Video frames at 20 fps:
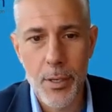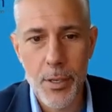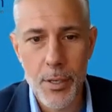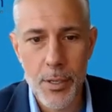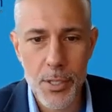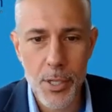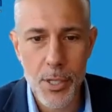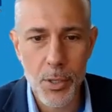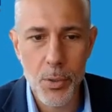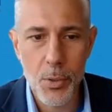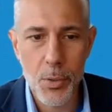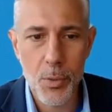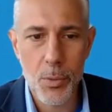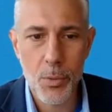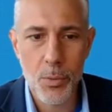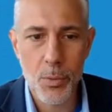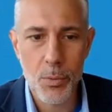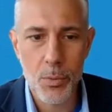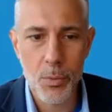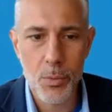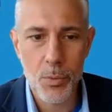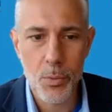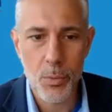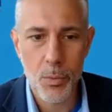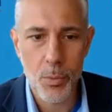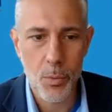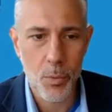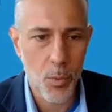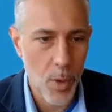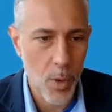So
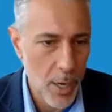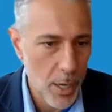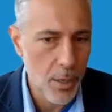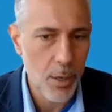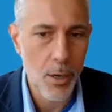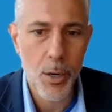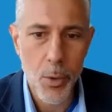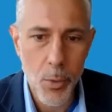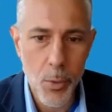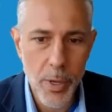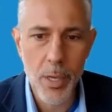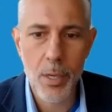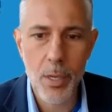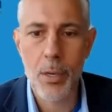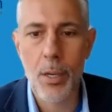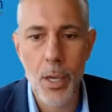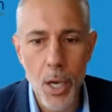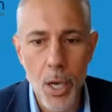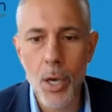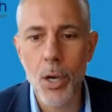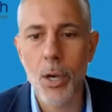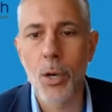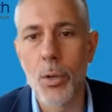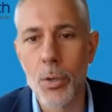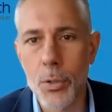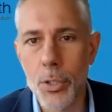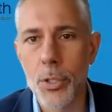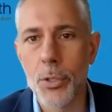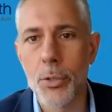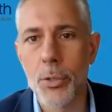where are we going to go
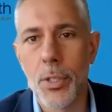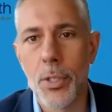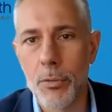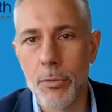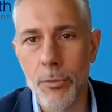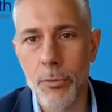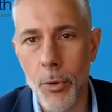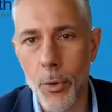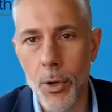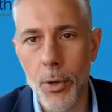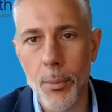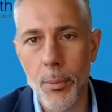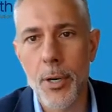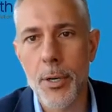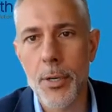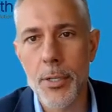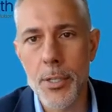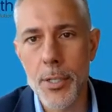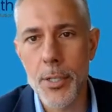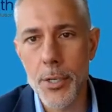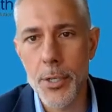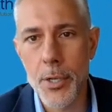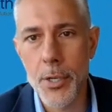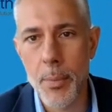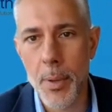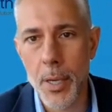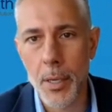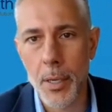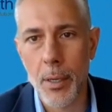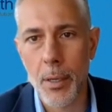to inform our decision
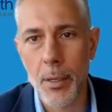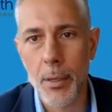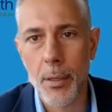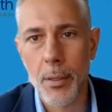making?